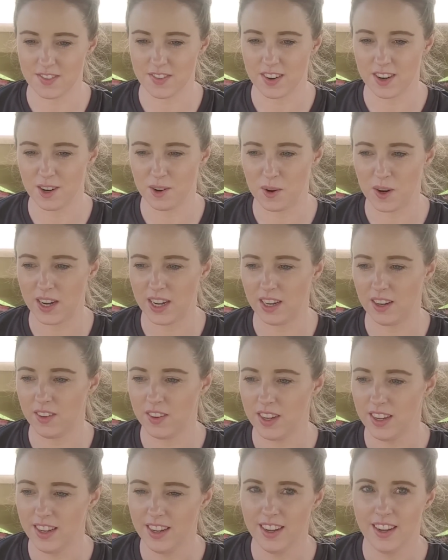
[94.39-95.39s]
for a while?
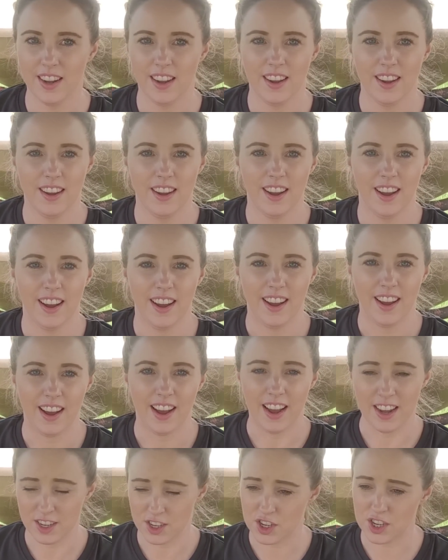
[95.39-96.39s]

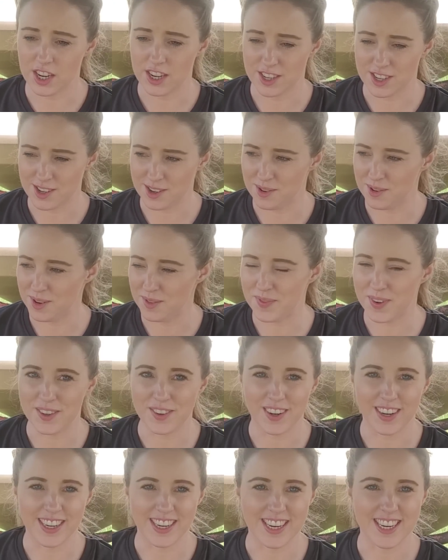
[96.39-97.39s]
And yes, you would be
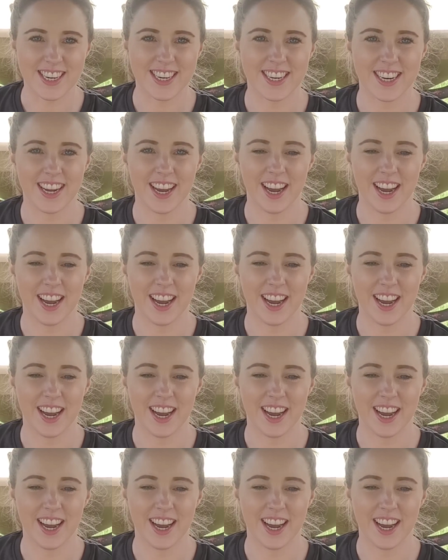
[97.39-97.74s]
right.